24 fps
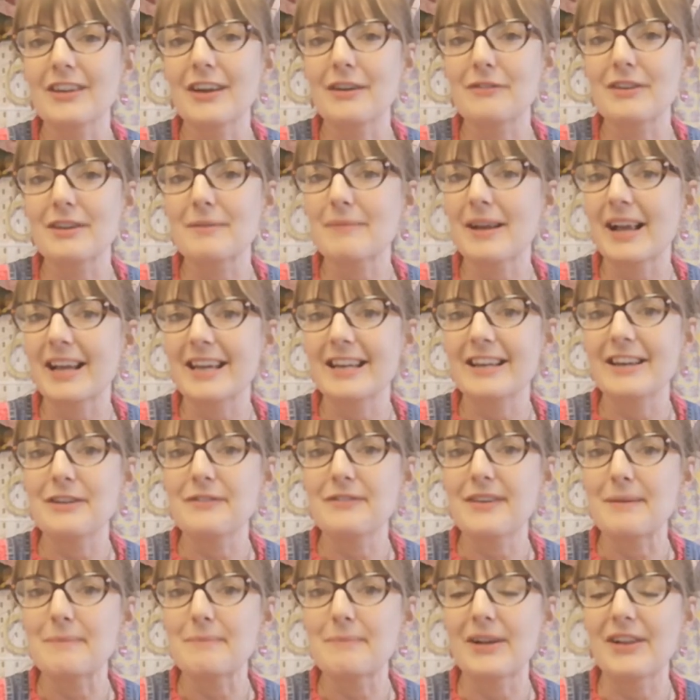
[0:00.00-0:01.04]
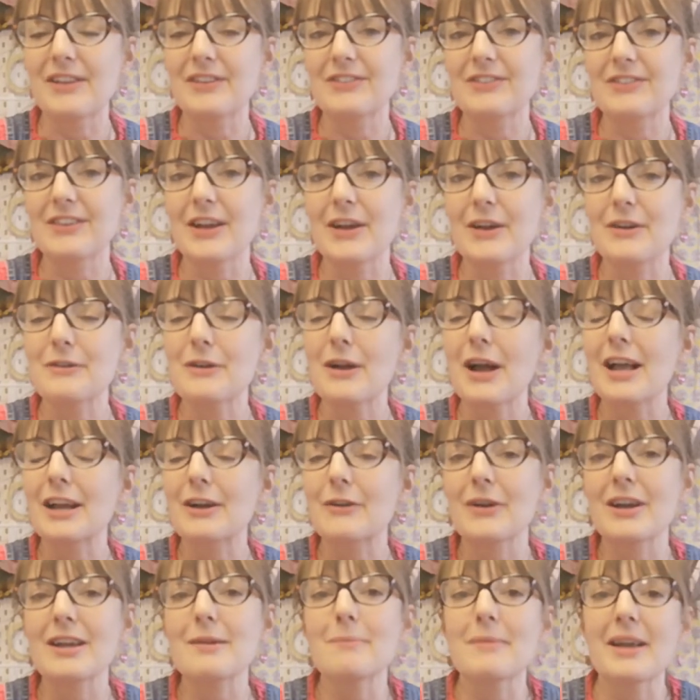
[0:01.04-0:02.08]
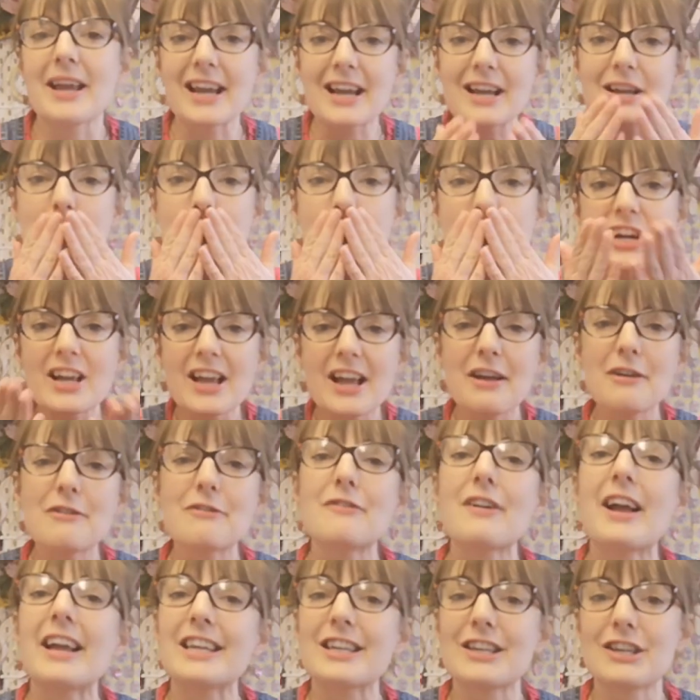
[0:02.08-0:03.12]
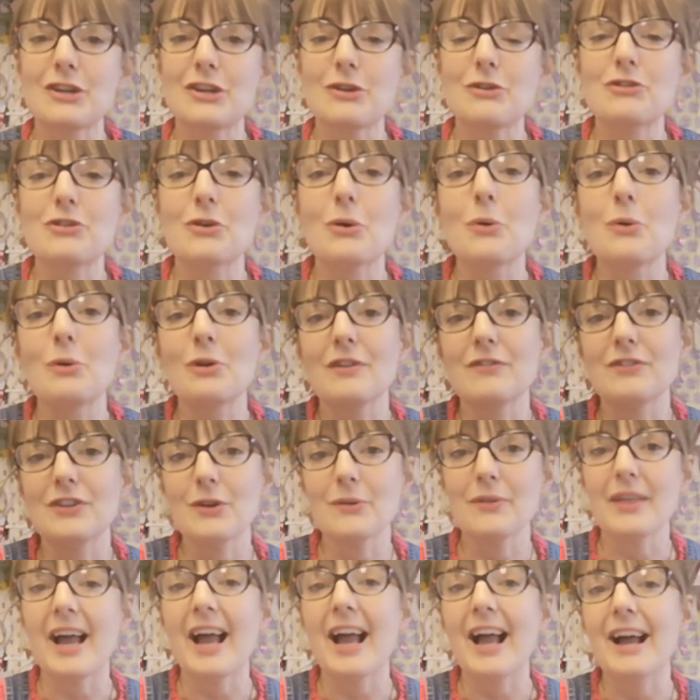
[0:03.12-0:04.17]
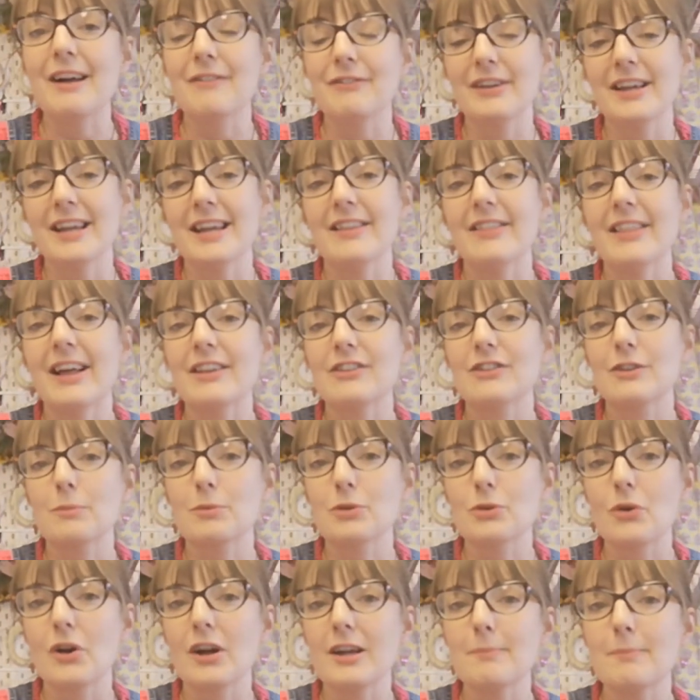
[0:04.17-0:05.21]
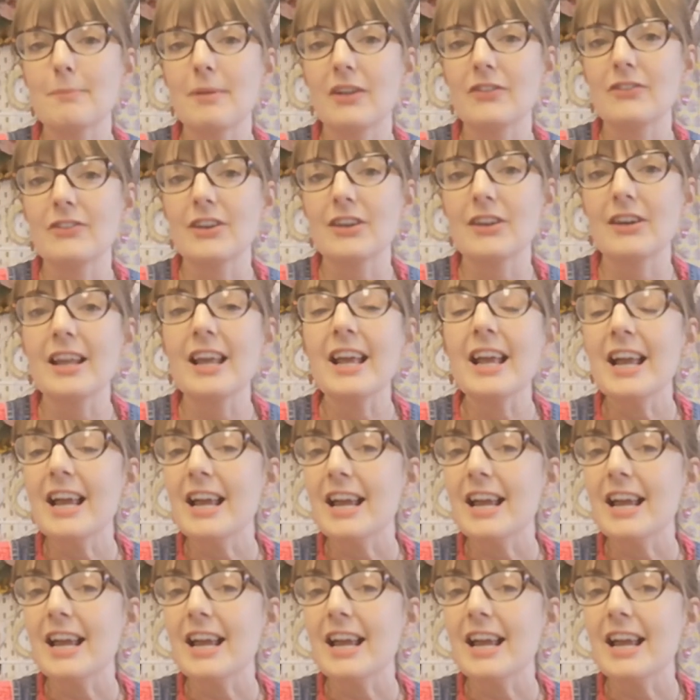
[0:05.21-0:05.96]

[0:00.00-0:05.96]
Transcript: I think, back in November. So a great big thank you to all of you that have hit that subscribe button.